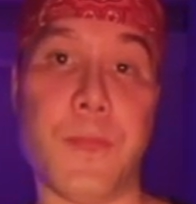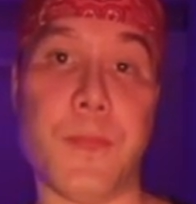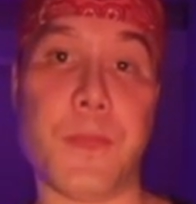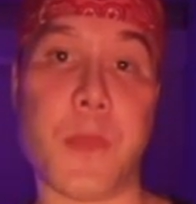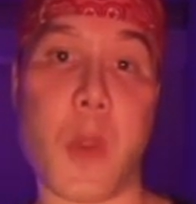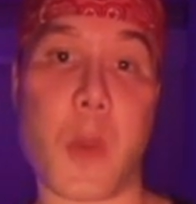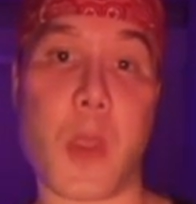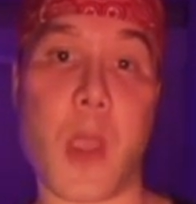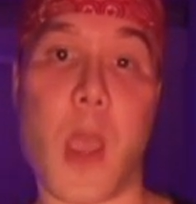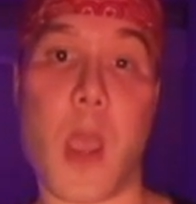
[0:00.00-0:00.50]

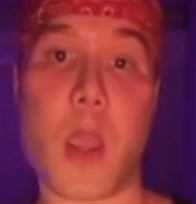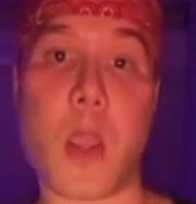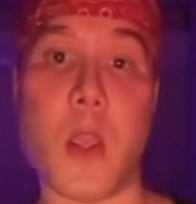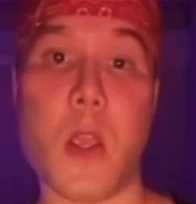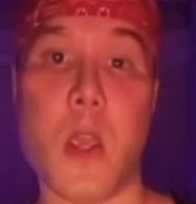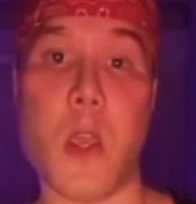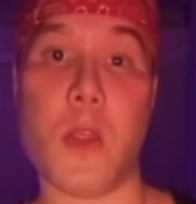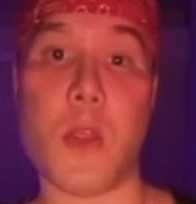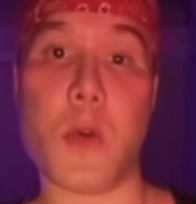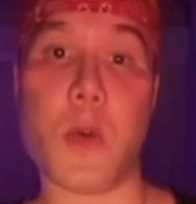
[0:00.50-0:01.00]
okay?
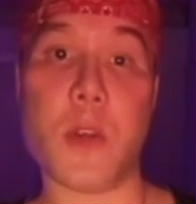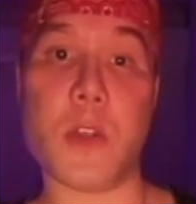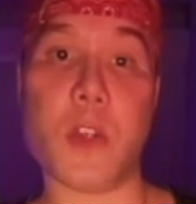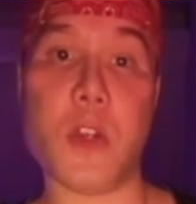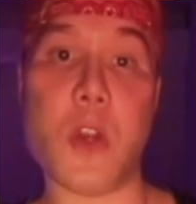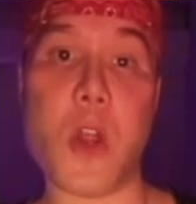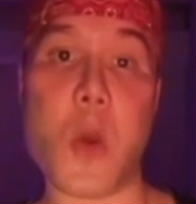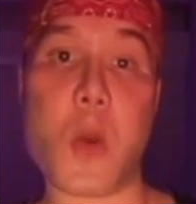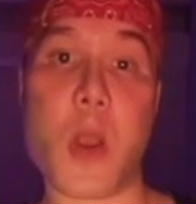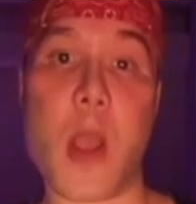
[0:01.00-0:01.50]
There is
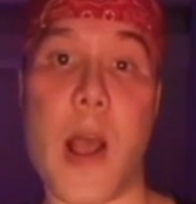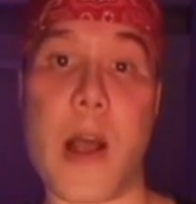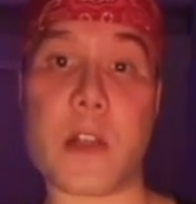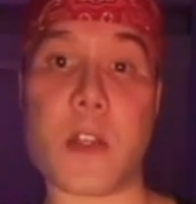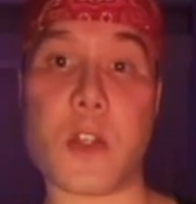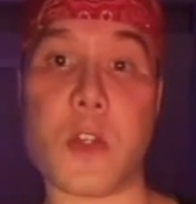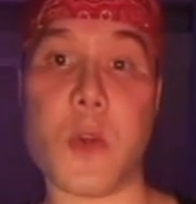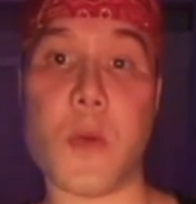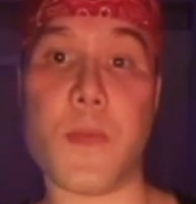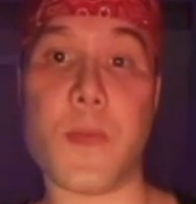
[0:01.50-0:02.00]
no
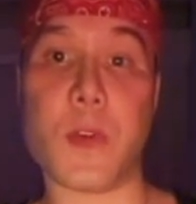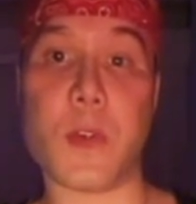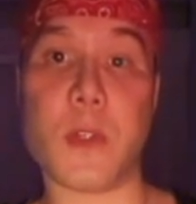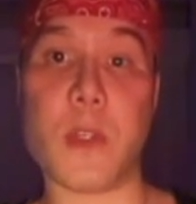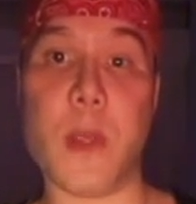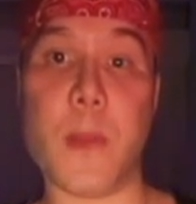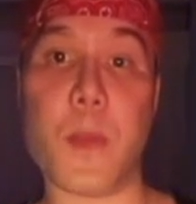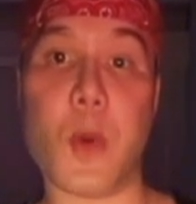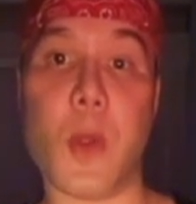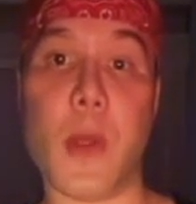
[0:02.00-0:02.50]

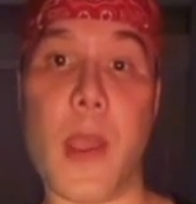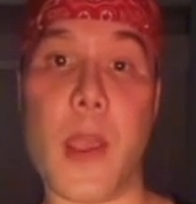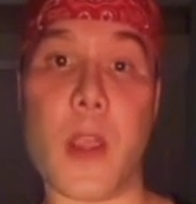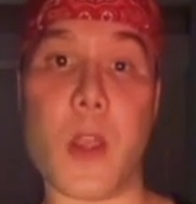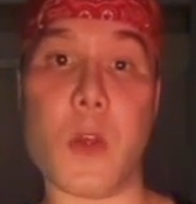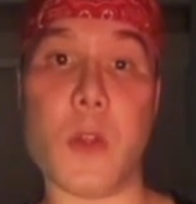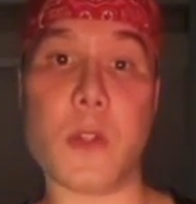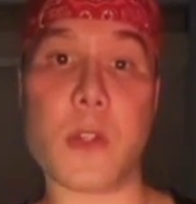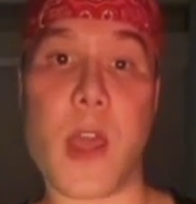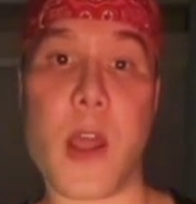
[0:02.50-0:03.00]
costovertebral
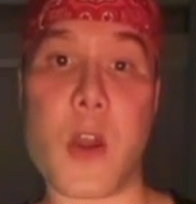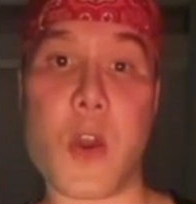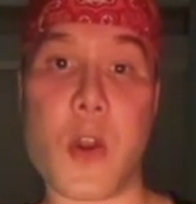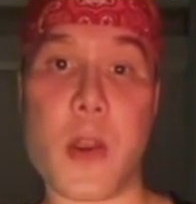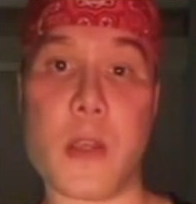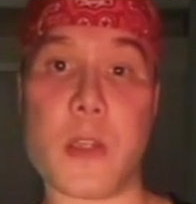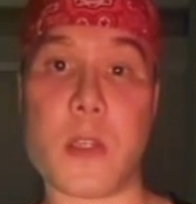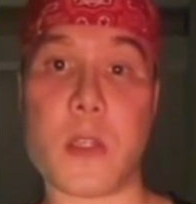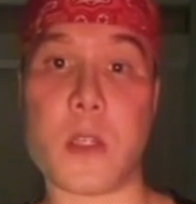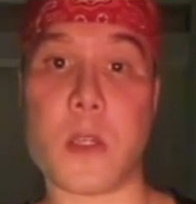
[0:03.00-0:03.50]
angle
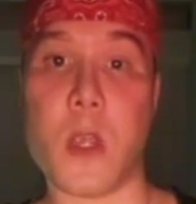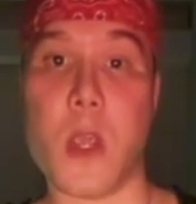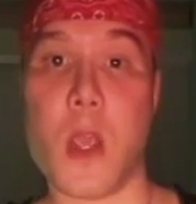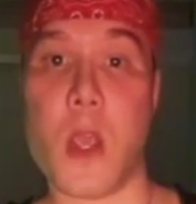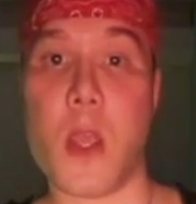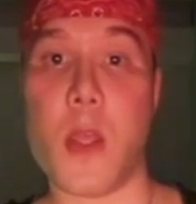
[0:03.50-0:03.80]
tenderness.